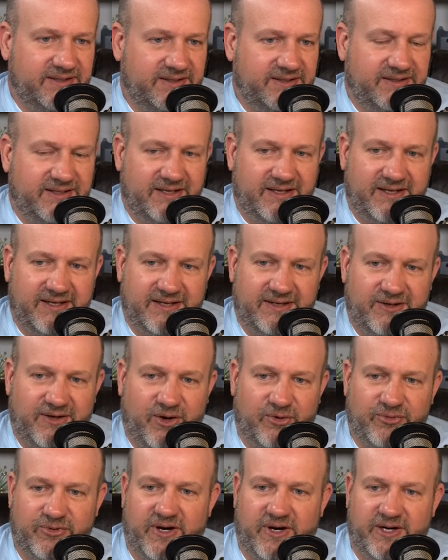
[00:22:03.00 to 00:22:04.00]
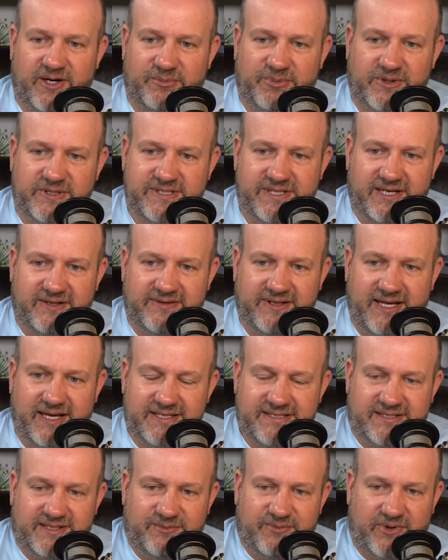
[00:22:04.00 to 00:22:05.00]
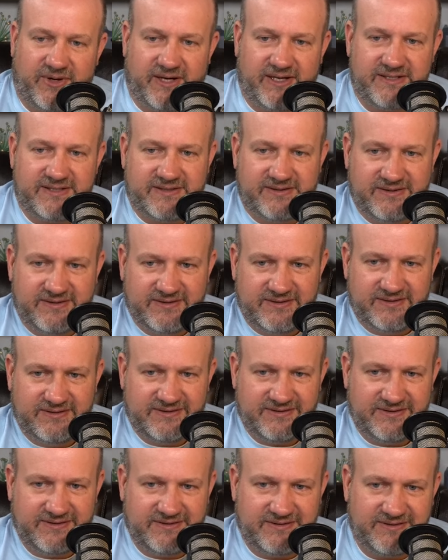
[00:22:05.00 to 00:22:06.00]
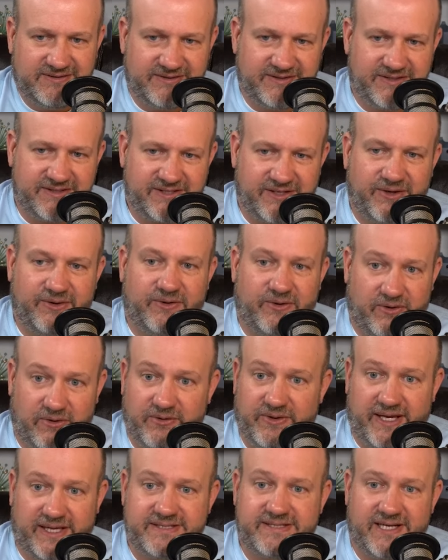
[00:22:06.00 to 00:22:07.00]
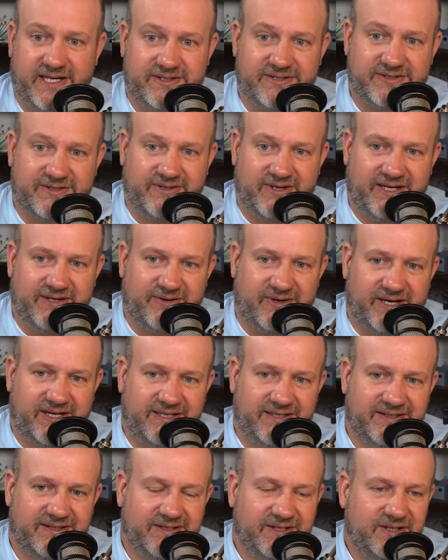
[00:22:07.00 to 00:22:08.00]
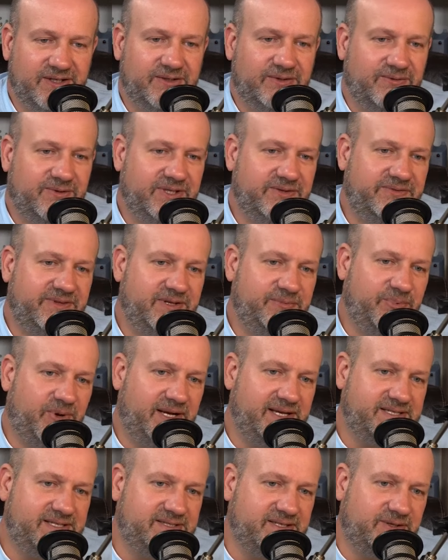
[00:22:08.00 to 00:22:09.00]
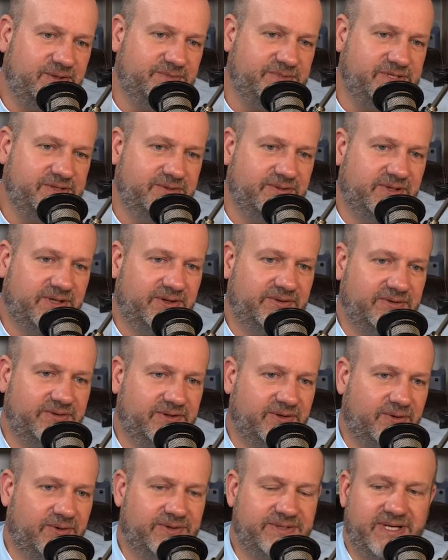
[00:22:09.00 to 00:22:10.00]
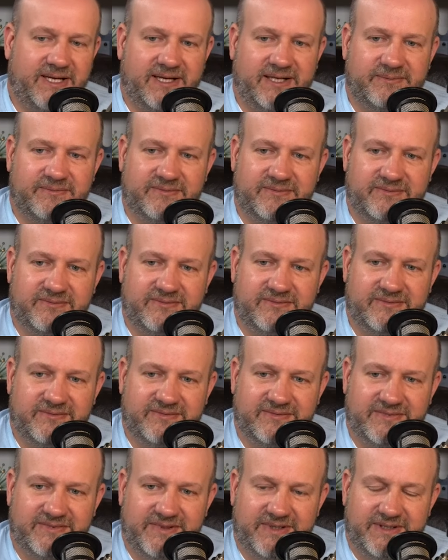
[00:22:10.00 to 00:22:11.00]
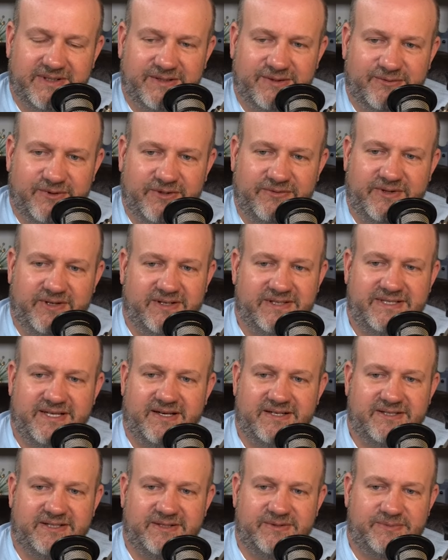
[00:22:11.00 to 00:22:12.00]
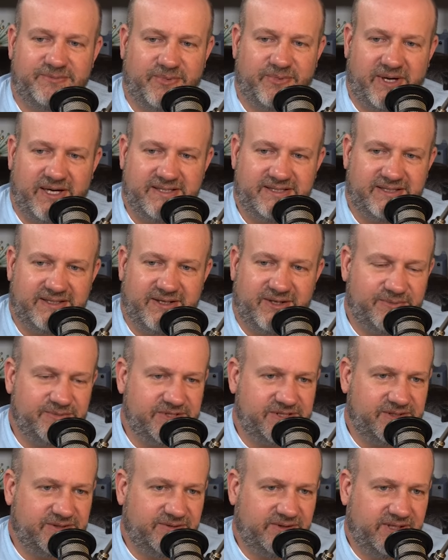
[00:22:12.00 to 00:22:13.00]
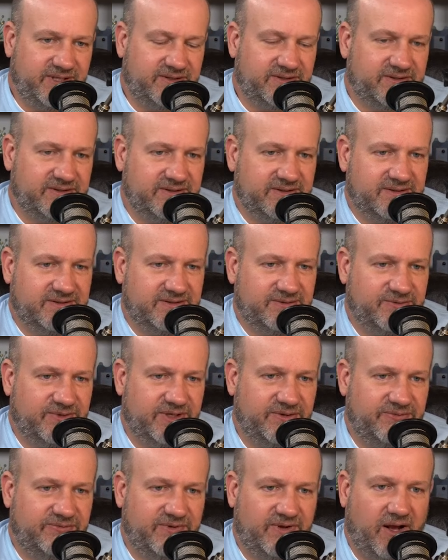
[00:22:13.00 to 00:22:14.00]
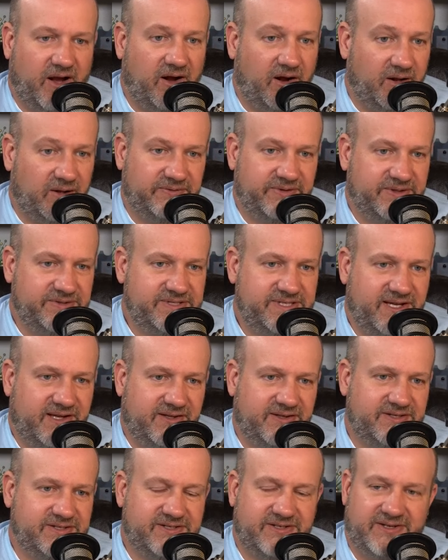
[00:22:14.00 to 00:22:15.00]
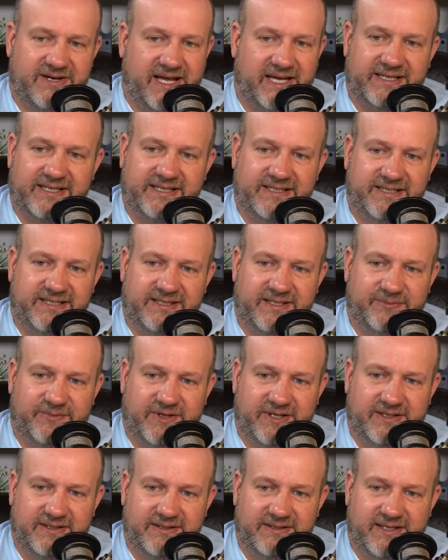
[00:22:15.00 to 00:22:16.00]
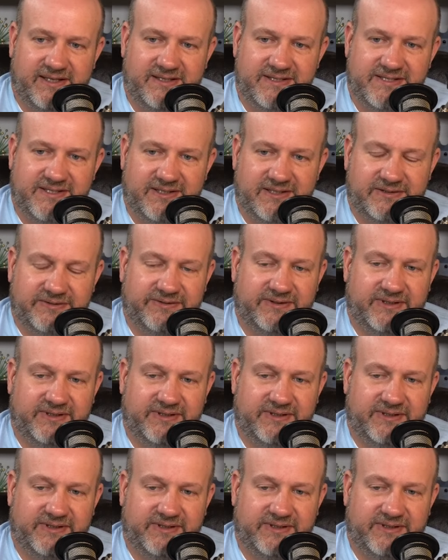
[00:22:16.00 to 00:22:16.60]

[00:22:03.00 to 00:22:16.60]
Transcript: over 100% of the asking price. So, oh, that sounds great, right? What if they priced the homes too low the whole time? What if they're intentionally pricing the homes too low? What if all those sellers are not getting the money that they deserve?